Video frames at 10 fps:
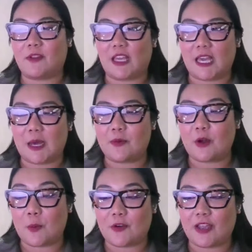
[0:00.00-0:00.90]
people the
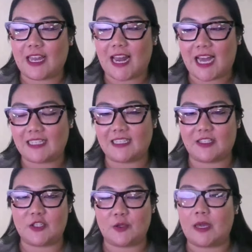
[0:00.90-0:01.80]
appropriate
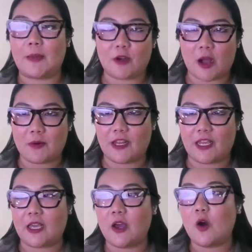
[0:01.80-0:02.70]
access to a
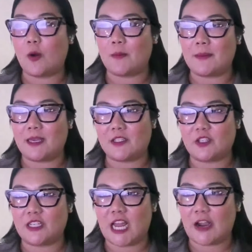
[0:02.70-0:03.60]
property or maybe a
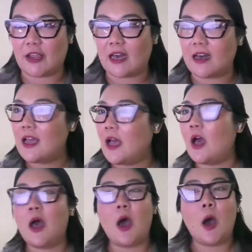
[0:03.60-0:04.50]
certain area.
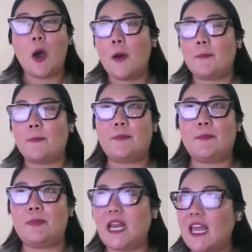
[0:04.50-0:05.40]

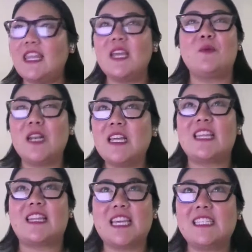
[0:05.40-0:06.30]
But I think one
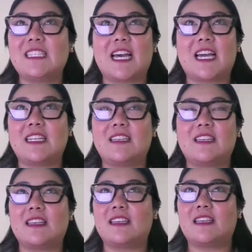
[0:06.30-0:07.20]
of the things that
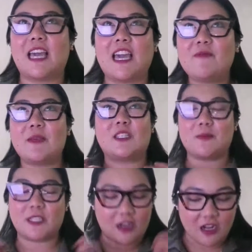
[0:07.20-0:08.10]
gave me
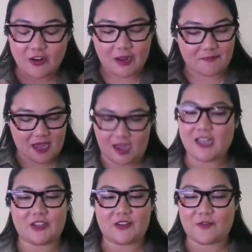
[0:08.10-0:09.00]
so much hunger and
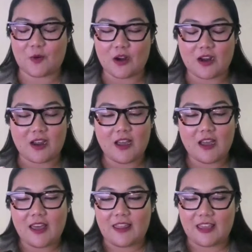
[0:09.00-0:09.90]
passion for
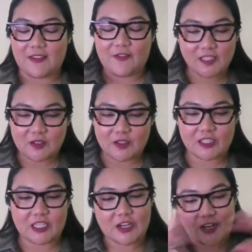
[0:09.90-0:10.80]
the
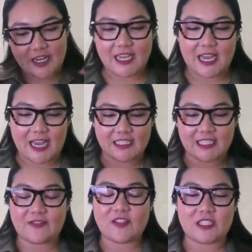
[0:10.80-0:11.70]
physical security
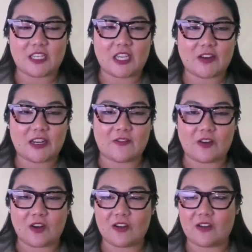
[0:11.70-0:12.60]
and safety
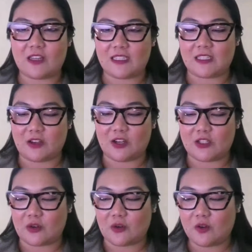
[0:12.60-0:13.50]
security vertical as a
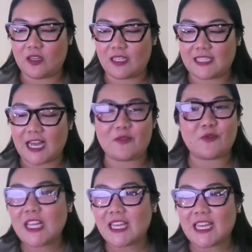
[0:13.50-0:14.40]
larger whole is that
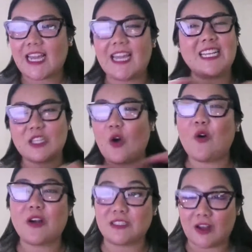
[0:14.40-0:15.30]
really it is a
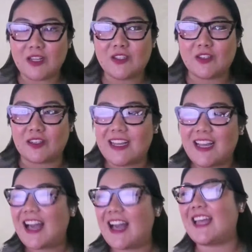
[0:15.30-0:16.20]
horizontal
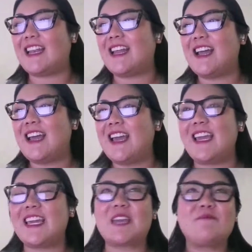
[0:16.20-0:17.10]
and
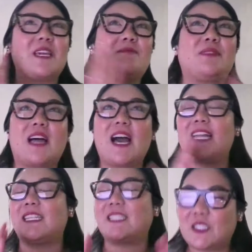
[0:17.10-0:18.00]
it can be
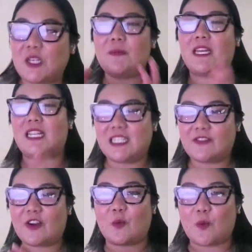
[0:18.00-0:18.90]
applied in so many
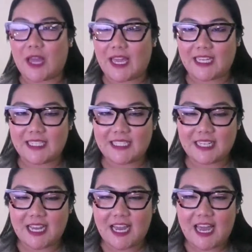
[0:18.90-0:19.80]
different ways.